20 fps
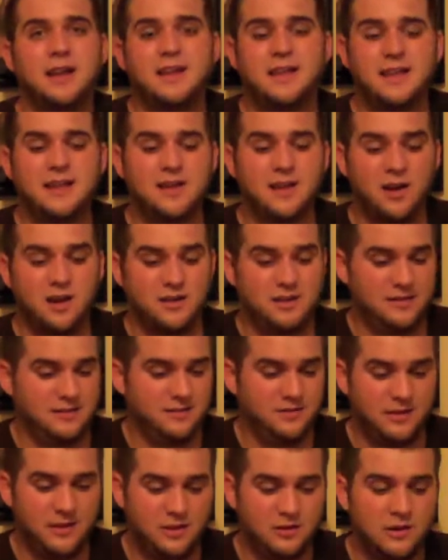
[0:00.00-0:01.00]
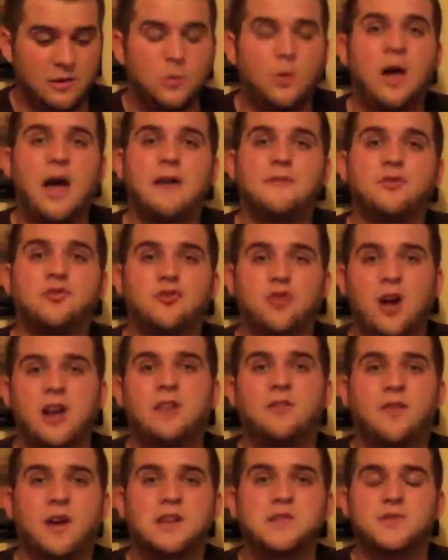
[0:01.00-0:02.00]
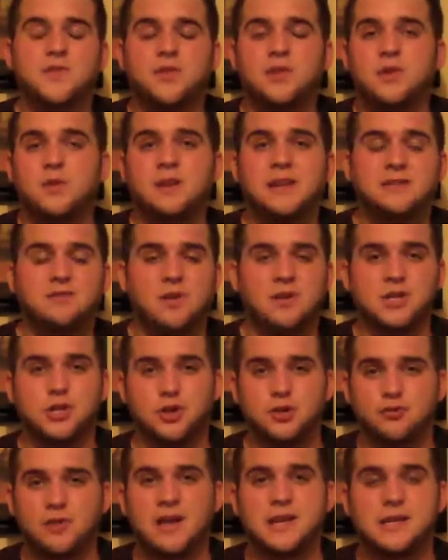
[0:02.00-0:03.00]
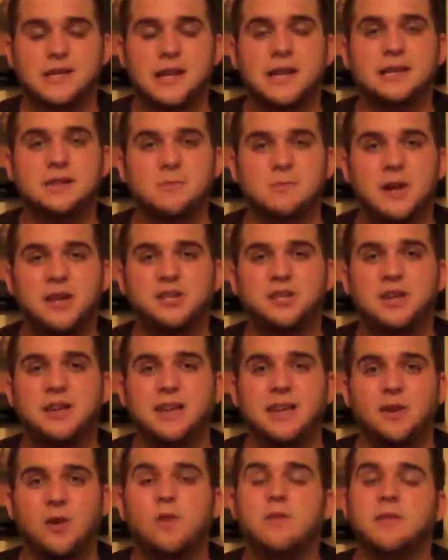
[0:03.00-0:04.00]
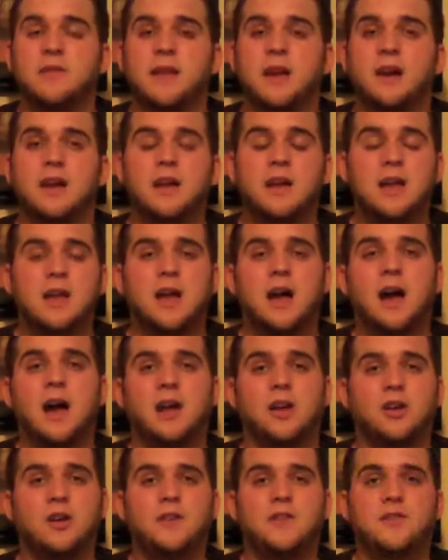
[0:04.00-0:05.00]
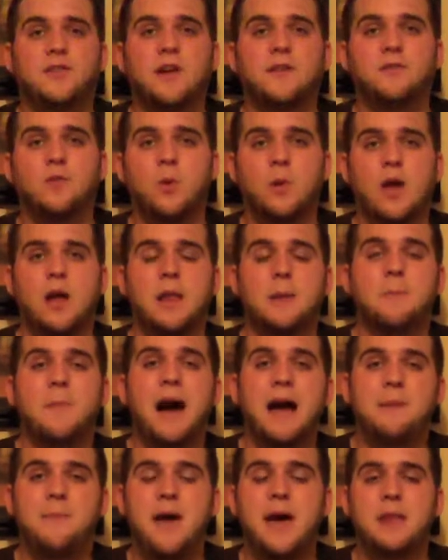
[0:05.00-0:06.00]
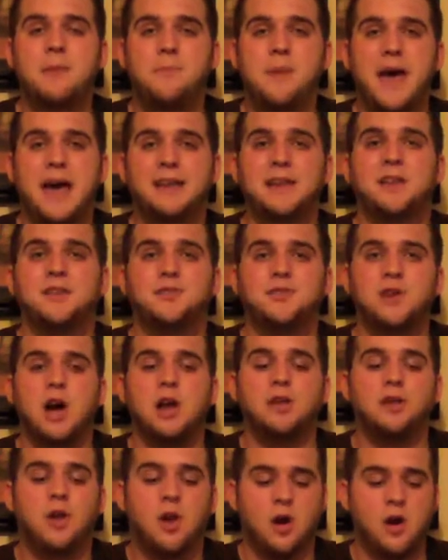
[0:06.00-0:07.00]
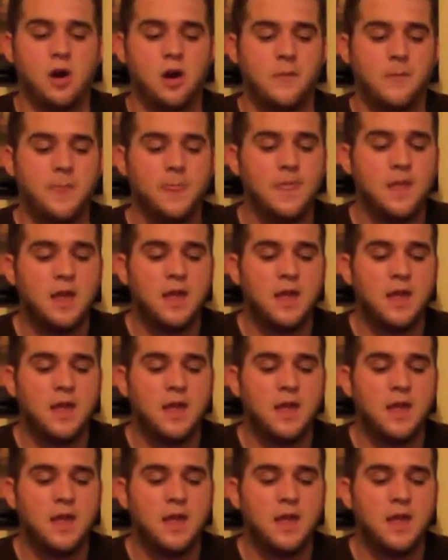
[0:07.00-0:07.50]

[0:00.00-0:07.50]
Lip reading: He literally will have great advice for you. He runs a great site, so make sure you get over there. Good stuff going on at MyMaddenPad.com.